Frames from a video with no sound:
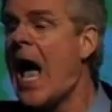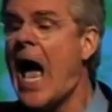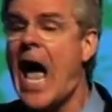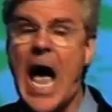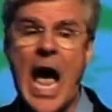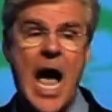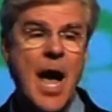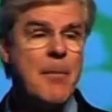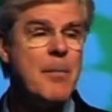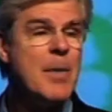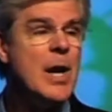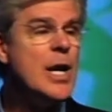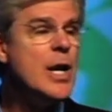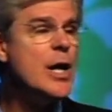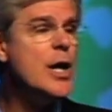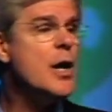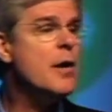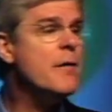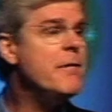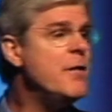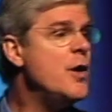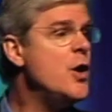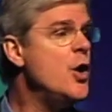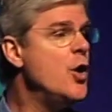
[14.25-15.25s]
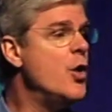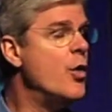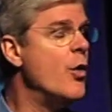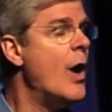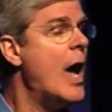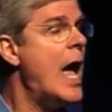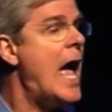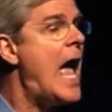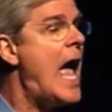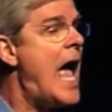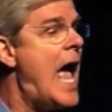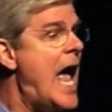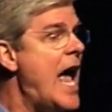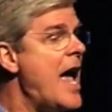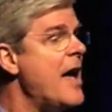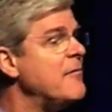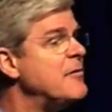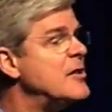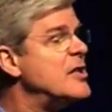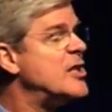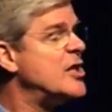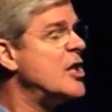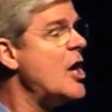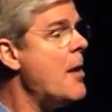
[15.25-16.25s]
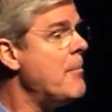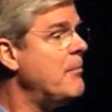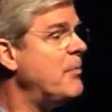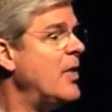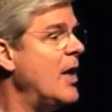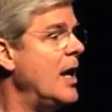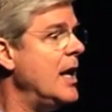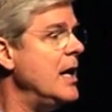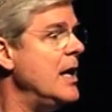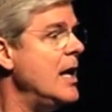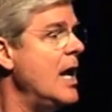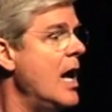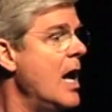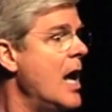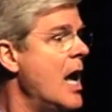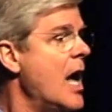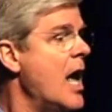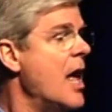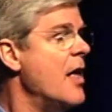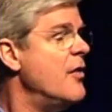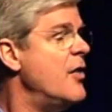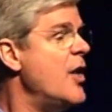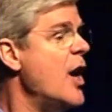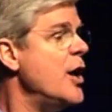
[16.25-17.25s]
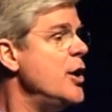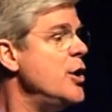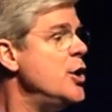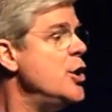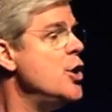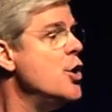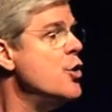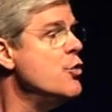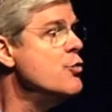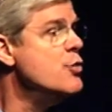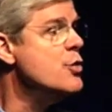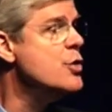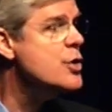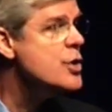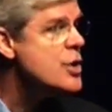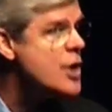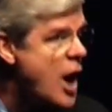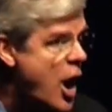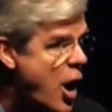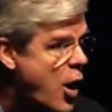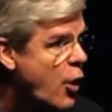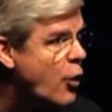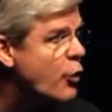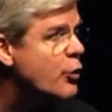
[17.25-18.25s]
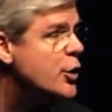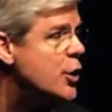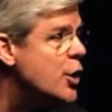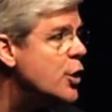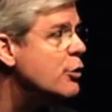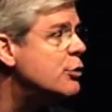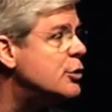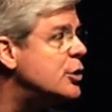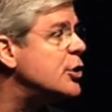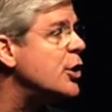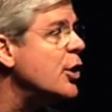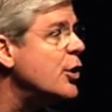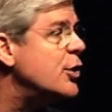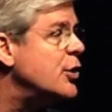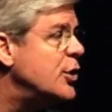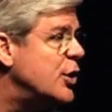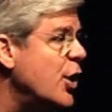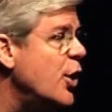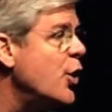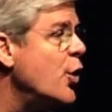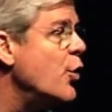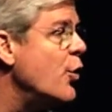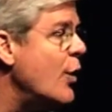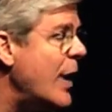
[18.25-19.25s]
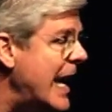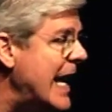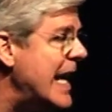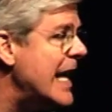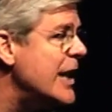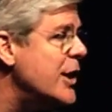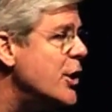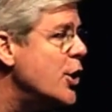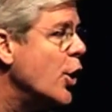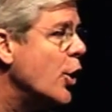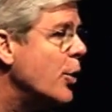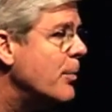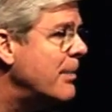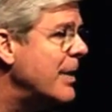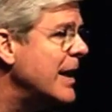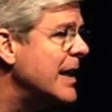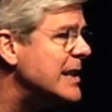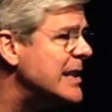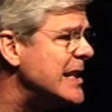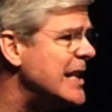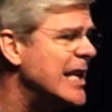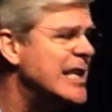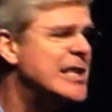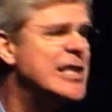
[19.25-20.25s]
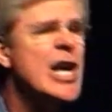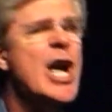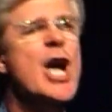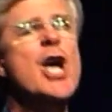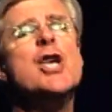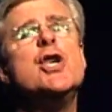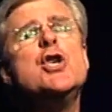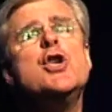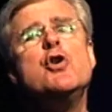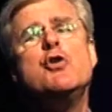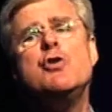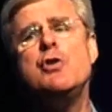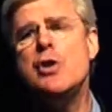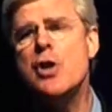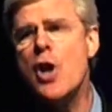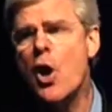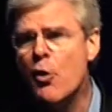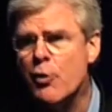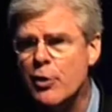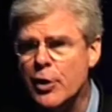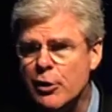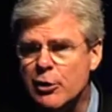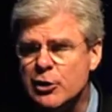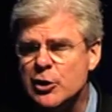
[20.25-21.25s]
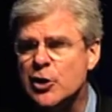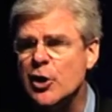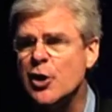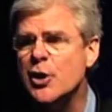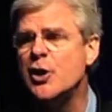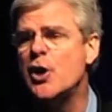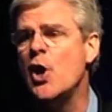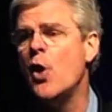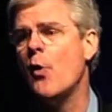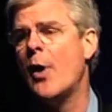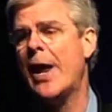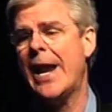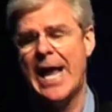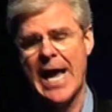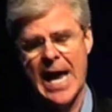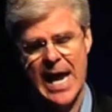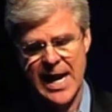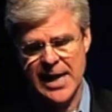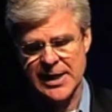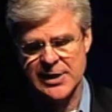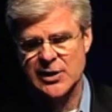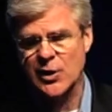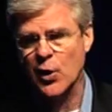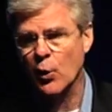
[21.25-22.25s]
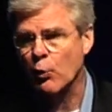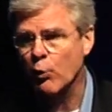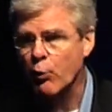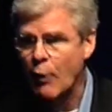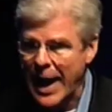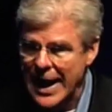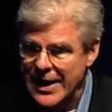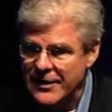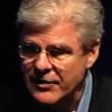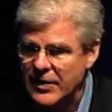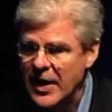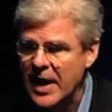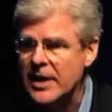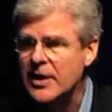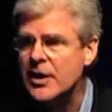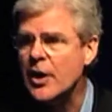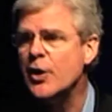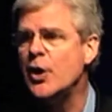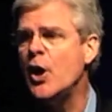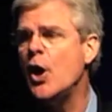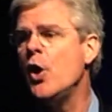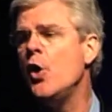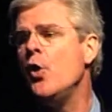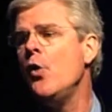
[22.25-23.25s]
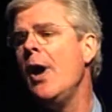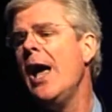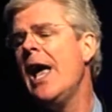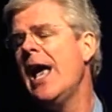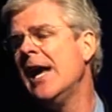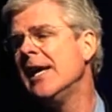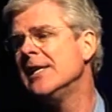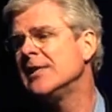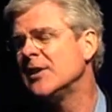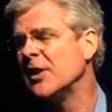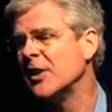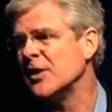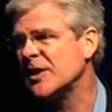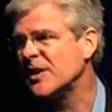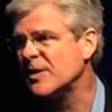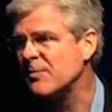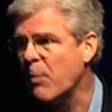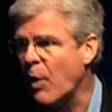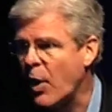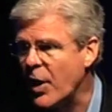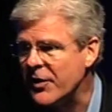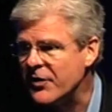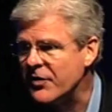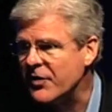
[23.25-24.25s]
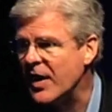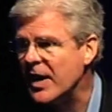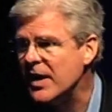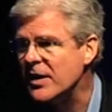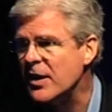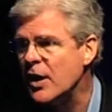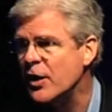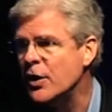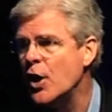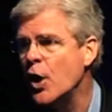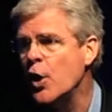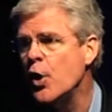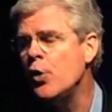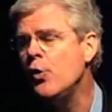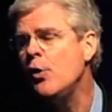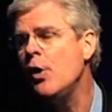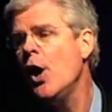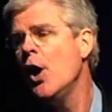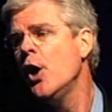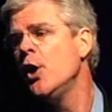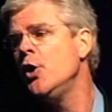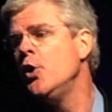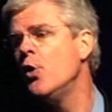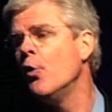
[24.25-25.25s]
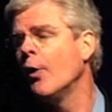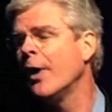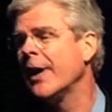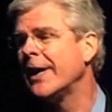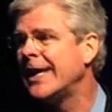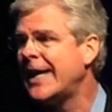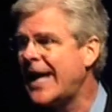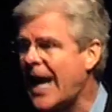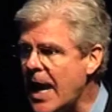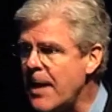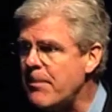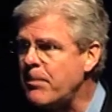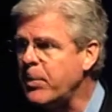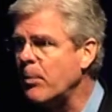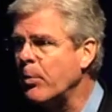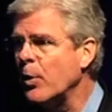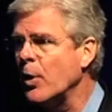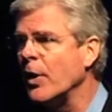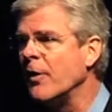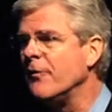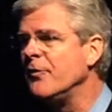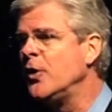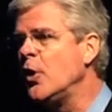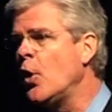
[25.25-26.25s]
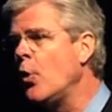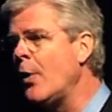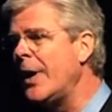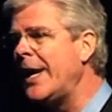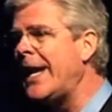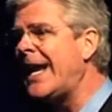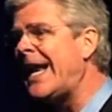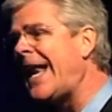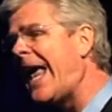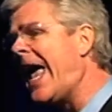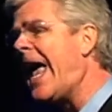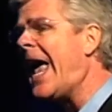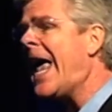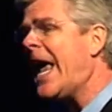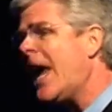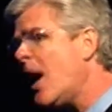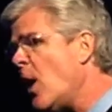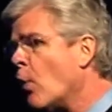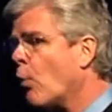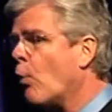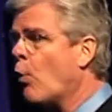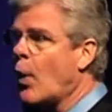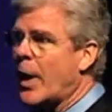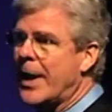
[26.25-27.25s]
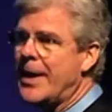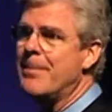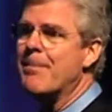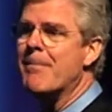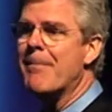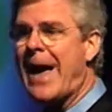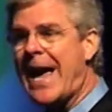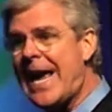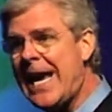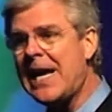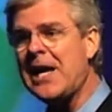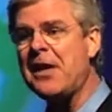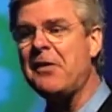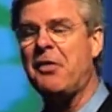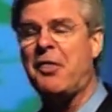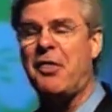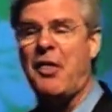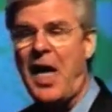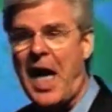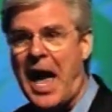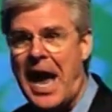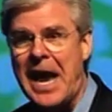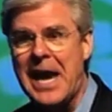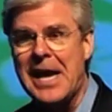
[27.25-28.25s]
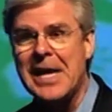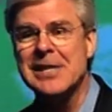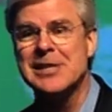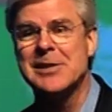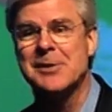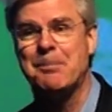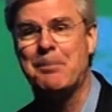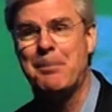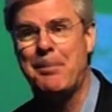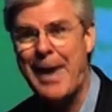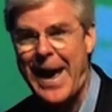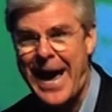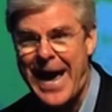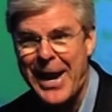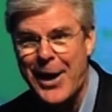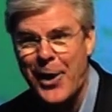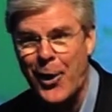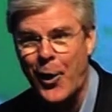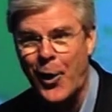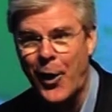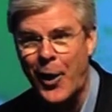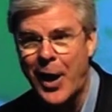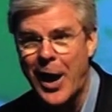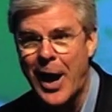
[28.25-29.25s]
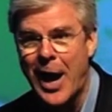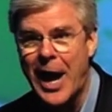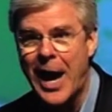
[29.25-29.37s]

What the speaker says: How many of you have something that you know you should do in your business? You know you should do it. It's the right thing to do. It's the smart thing to do. You are capable of doing it. It would make things better.